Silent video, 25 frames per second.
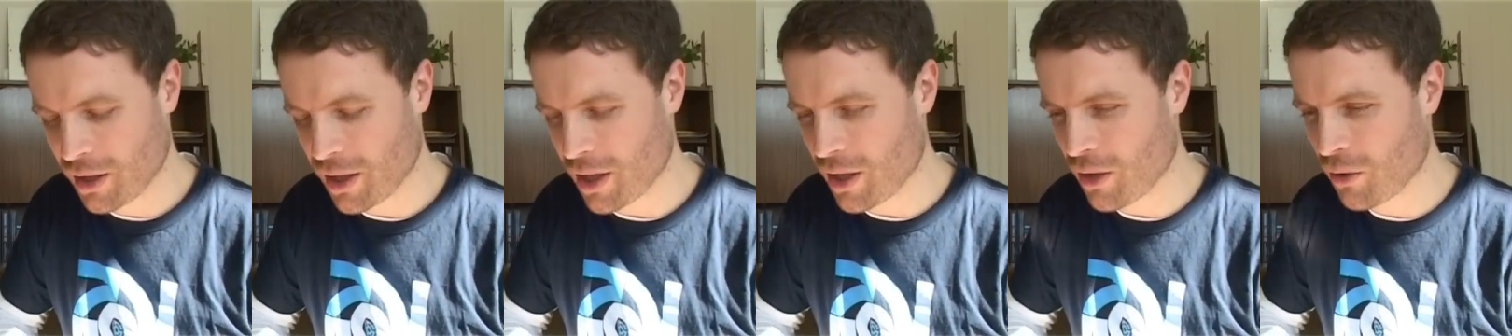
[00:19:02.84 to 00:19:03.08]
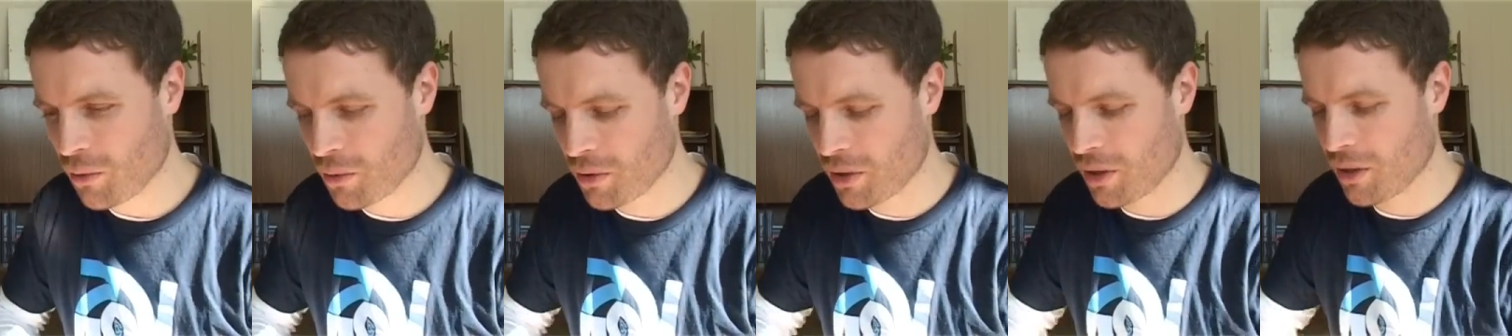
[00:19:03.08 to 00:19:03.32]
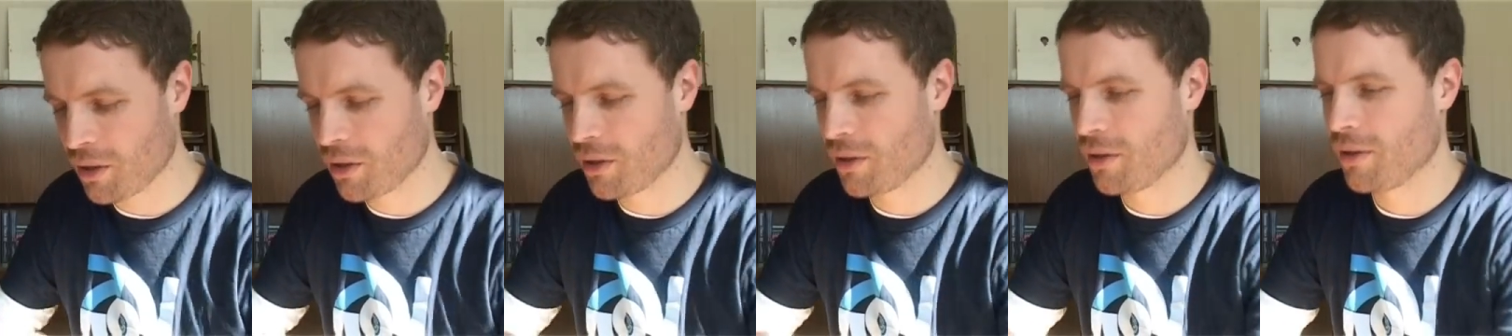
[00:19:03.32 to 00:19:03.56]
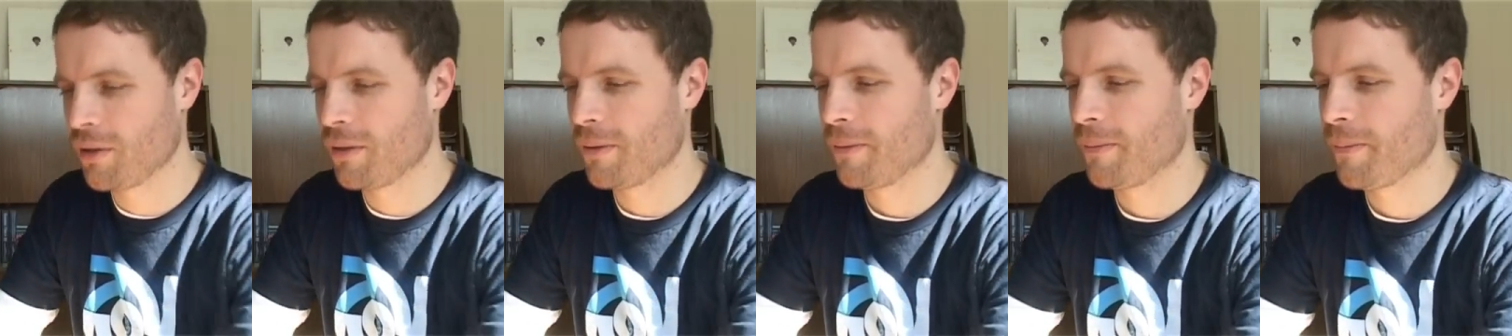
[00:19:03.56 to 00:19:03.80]
Yeah, was it?
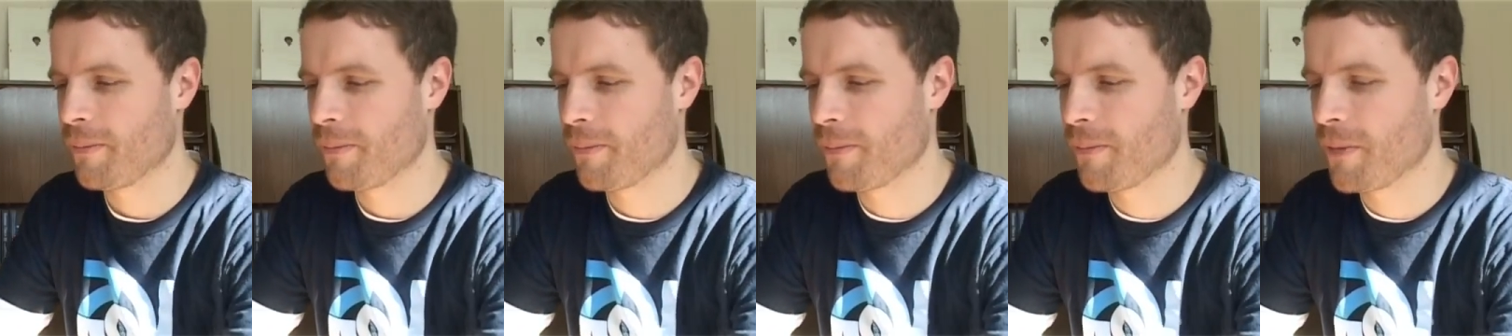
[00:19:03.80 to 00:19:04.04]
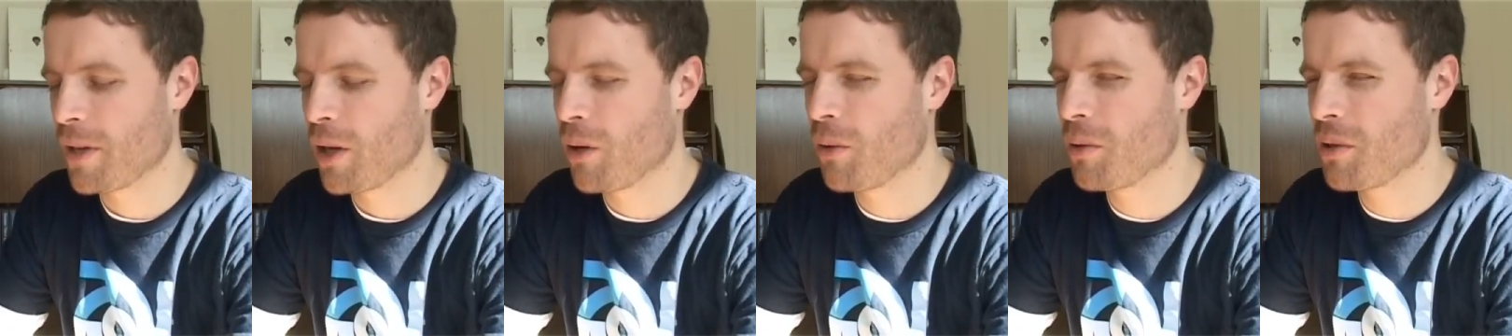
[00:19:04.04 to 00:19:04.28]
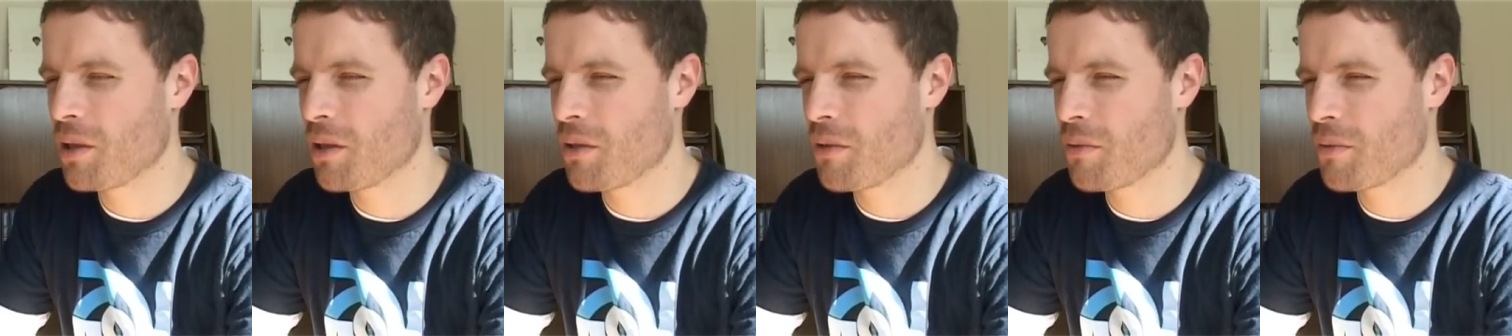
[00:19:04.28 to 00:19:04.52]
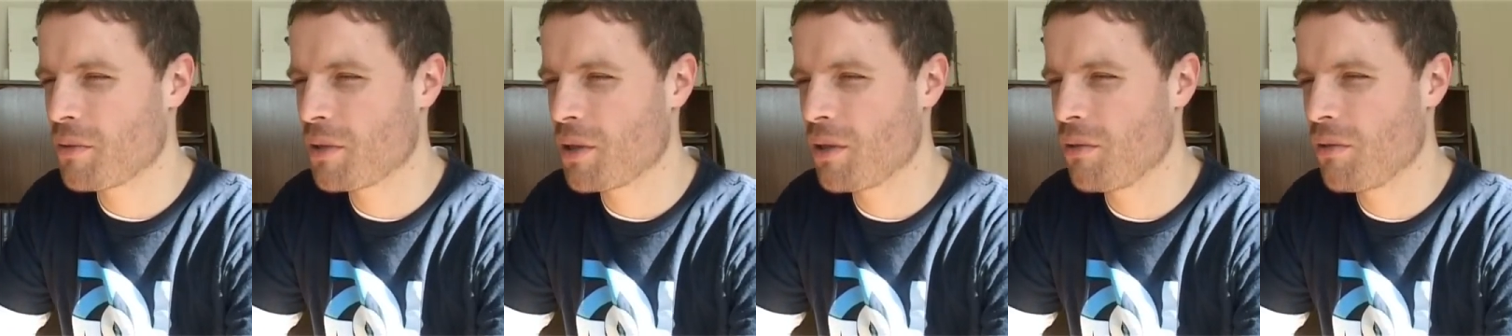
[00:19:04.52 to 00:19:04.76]
Or was
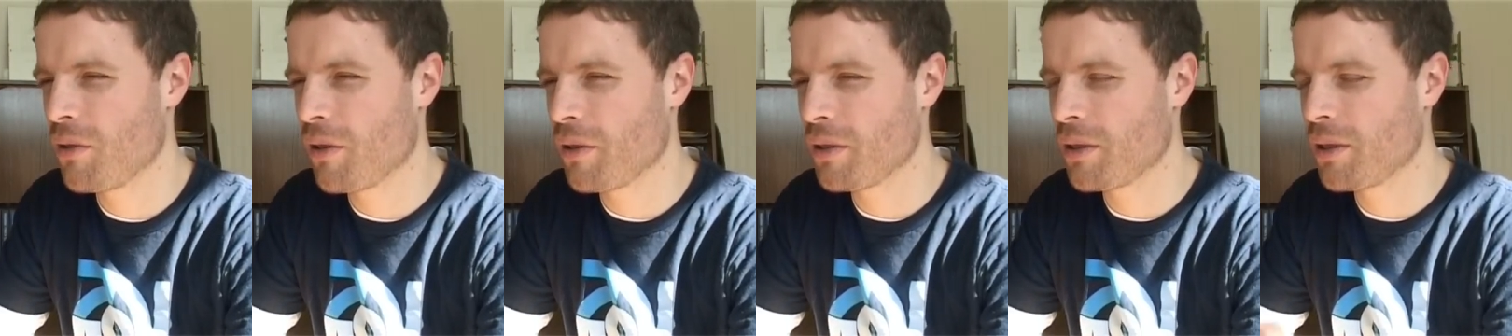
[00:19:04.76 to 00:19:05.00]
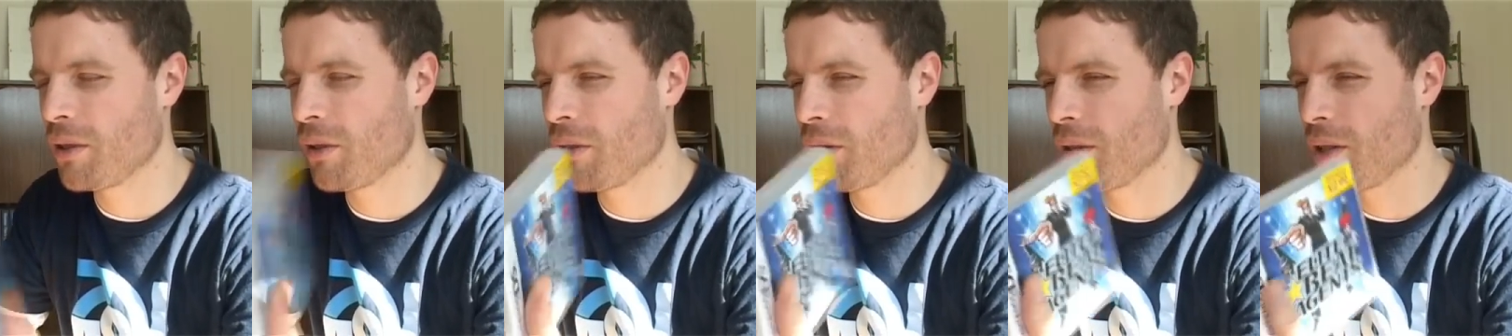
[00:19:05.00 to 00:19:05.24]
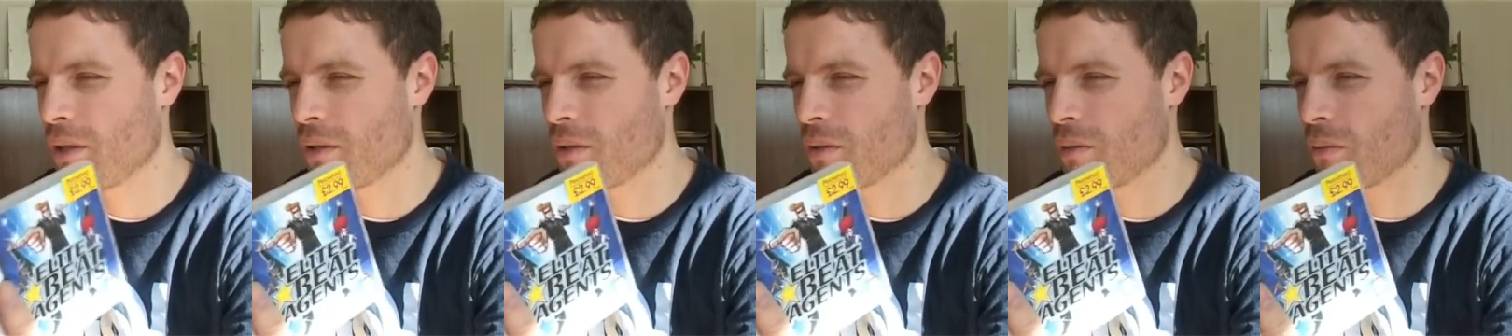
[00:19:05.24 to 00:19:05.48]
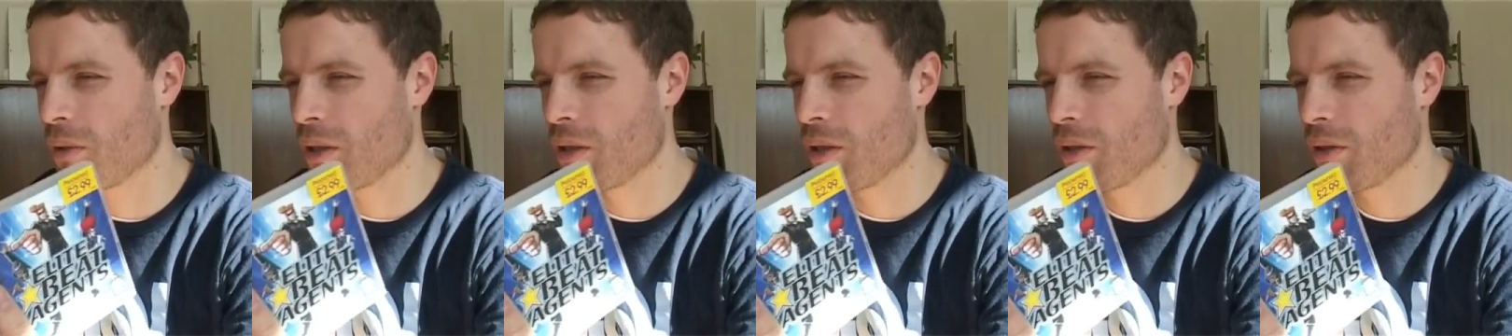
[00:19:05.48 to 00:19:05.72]
it 2.99? This
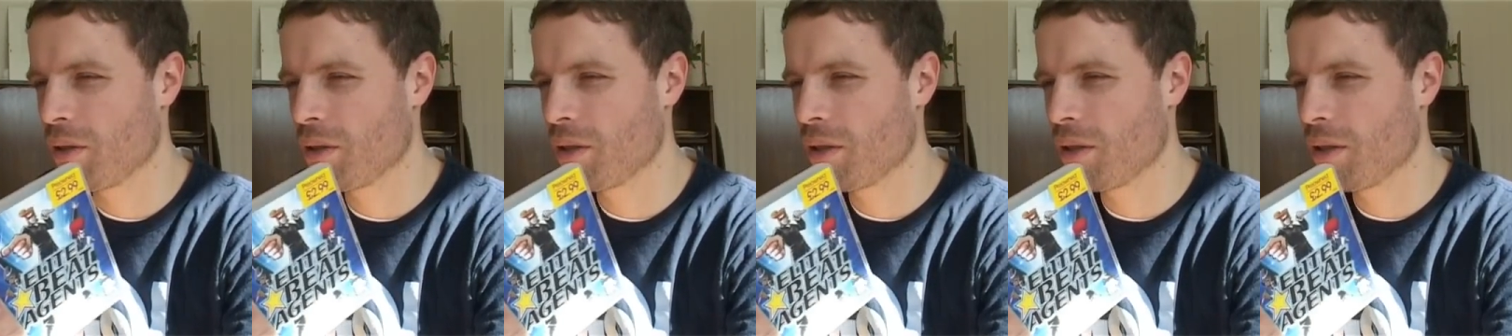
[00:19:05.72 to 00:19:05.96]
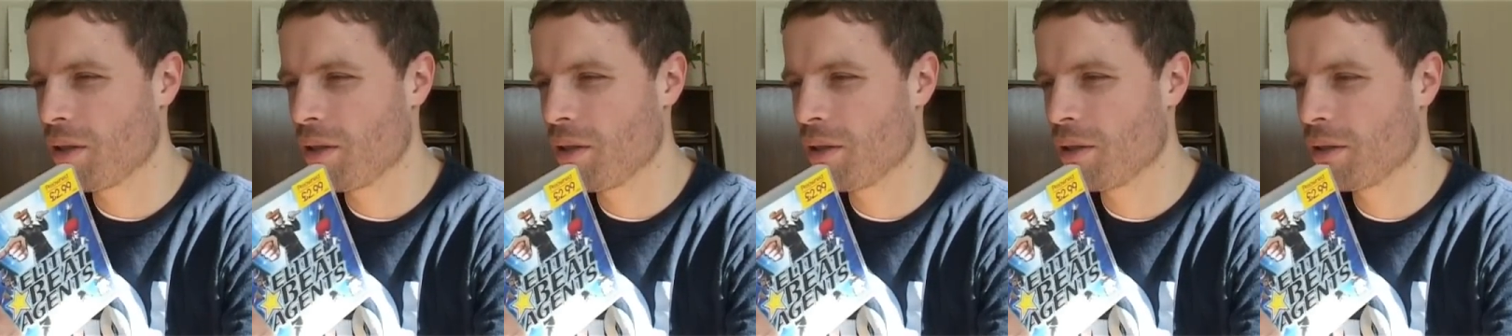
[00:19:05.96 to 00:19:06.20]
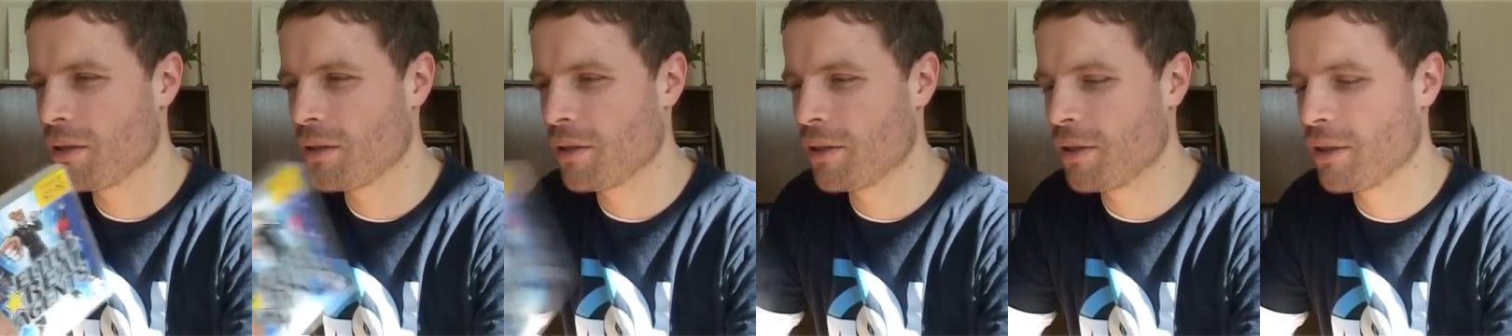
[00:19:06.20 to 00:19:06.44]
is 1.98.